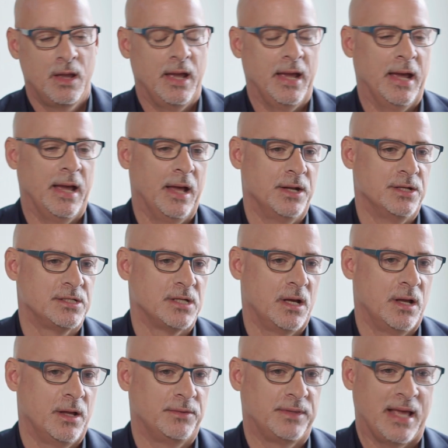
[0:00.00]
And
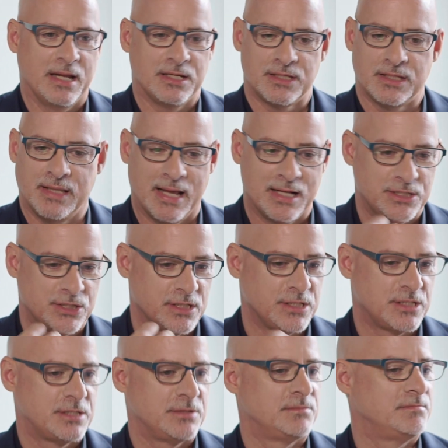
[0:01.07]
that
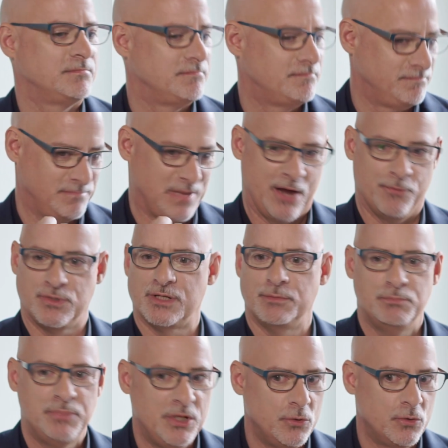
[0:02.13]
just, I was
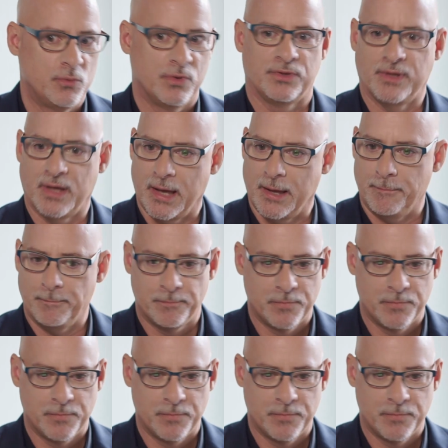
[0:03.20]
imbued with that.